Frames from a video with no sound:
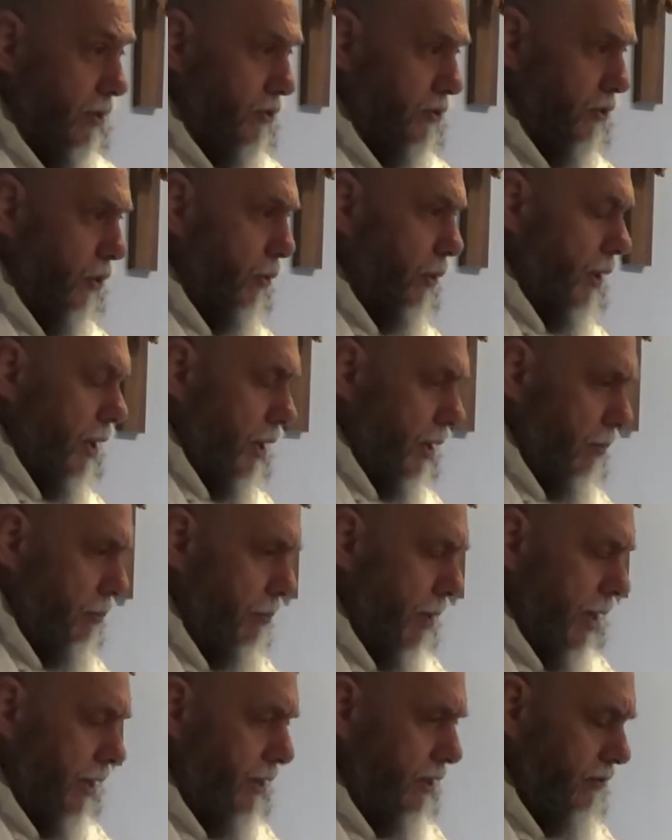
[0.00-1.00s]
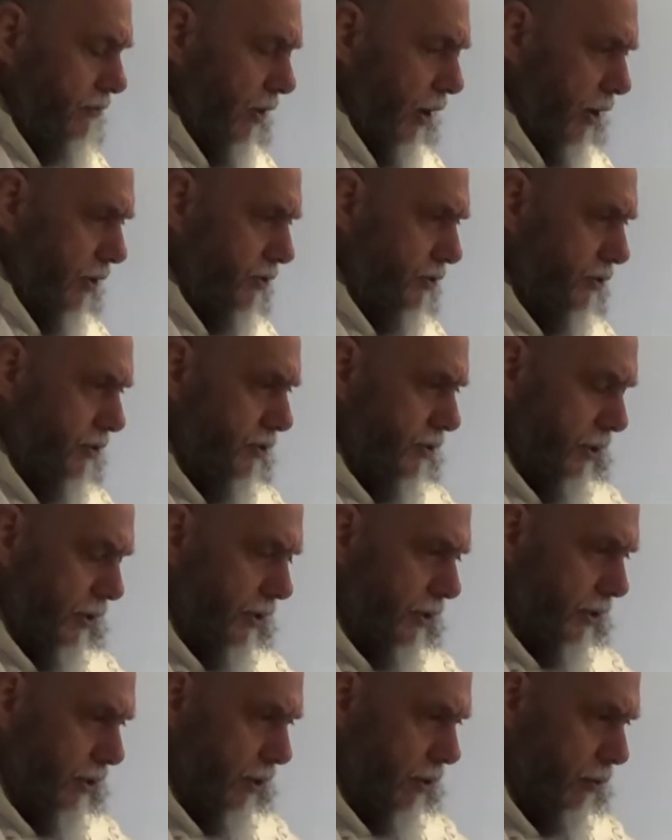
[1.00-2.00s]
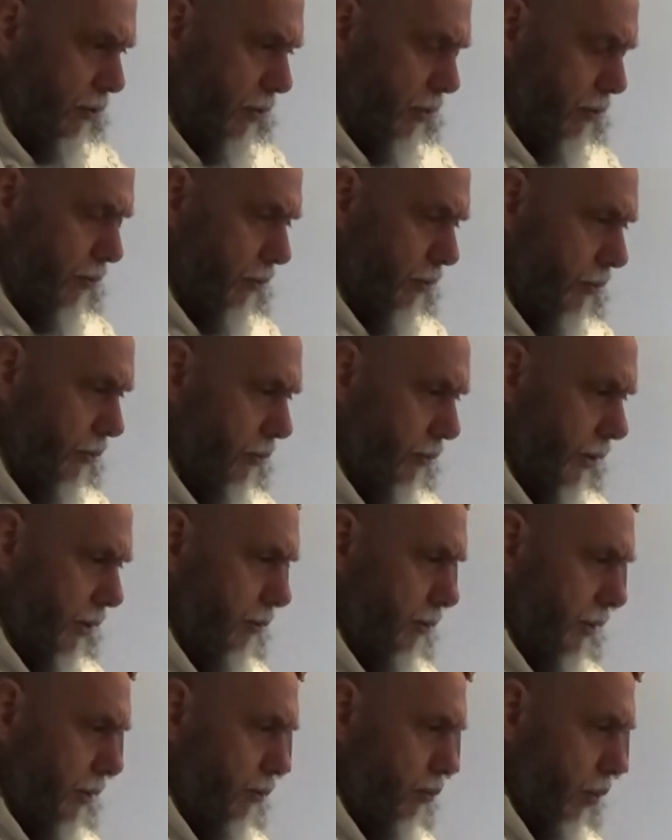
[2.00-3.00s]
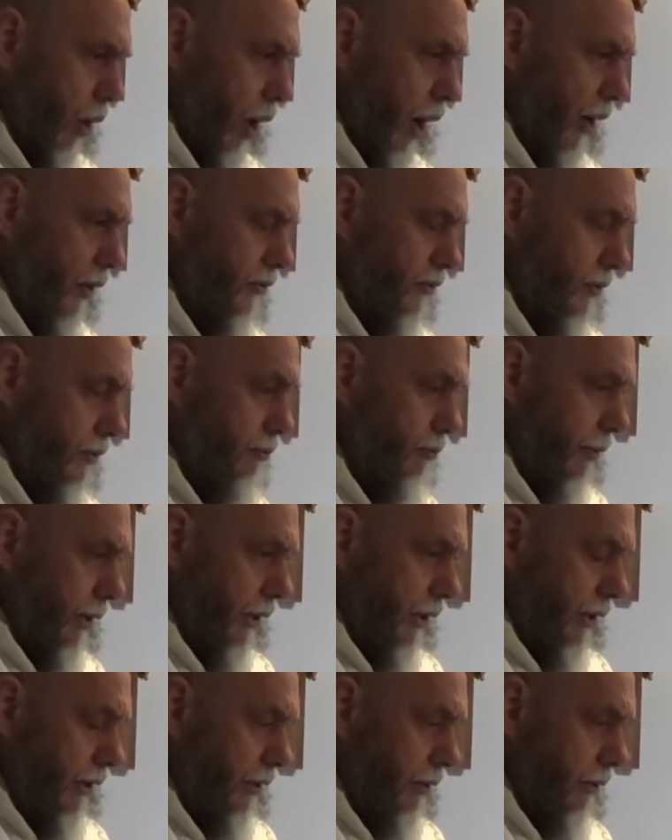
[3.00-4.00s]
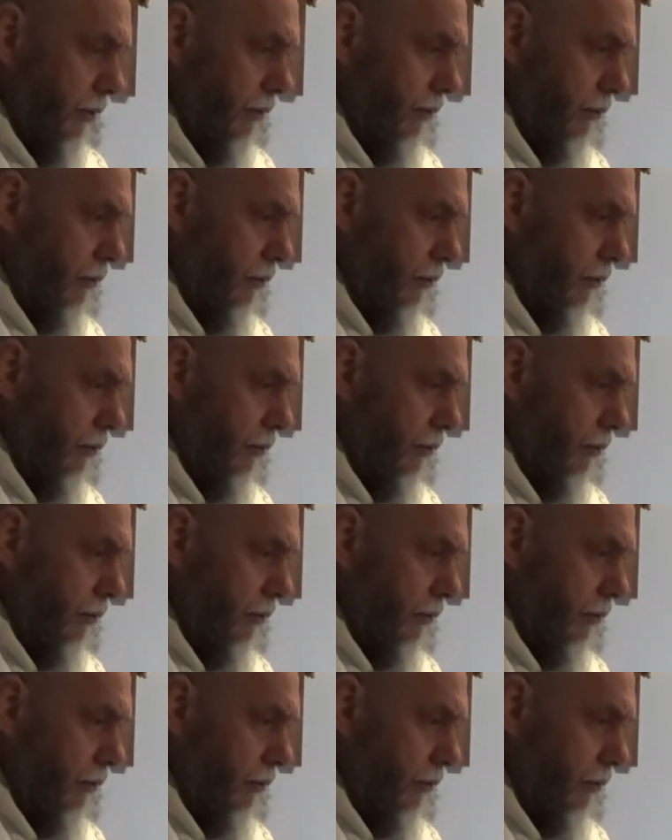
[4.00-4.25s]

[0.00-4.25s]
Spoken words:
So many of us, you know, we want to be